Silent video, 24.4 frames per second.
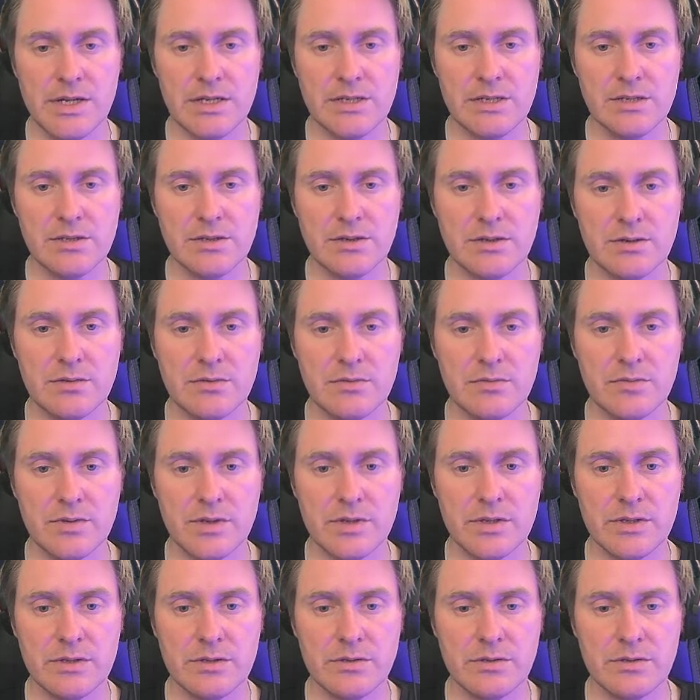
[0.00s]
So
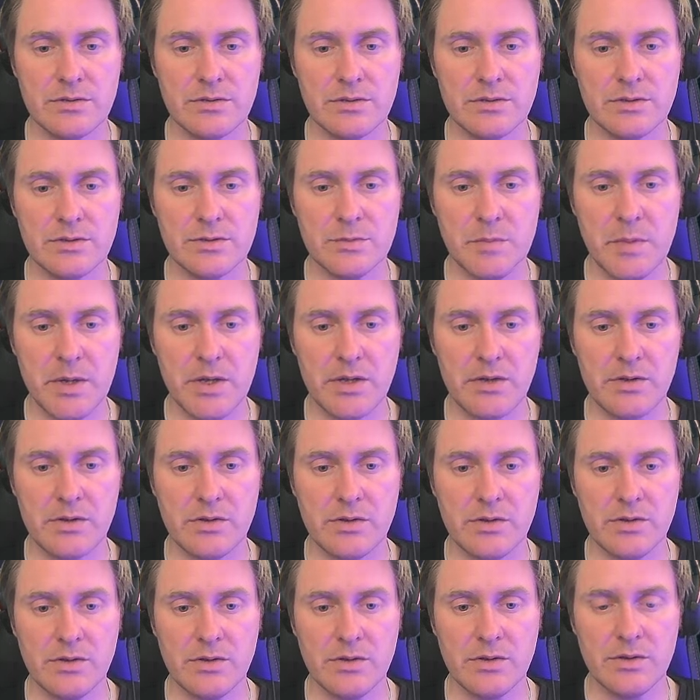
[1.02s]
this could spell